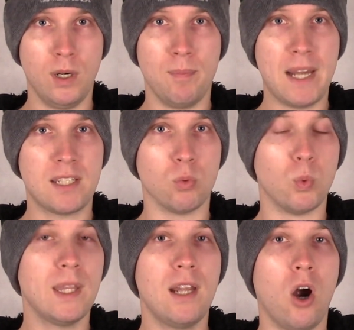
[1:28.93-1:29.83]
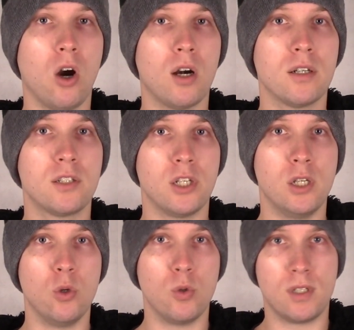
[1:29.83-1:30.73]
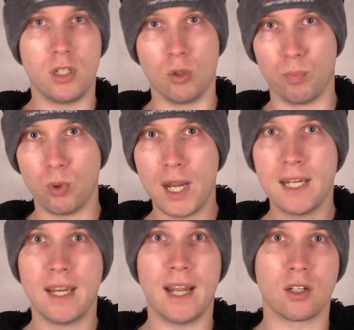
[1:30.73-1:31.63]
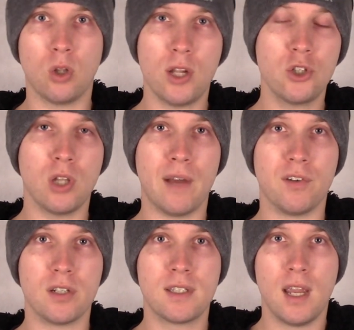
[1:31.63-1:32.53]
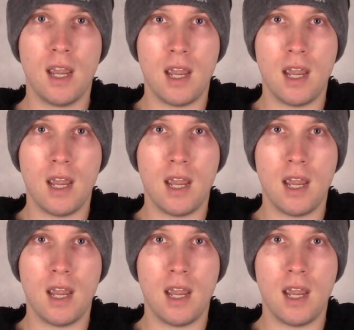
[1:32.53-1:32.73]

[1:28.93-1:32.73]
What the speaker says: makes it really hard to use your brake and clutch levers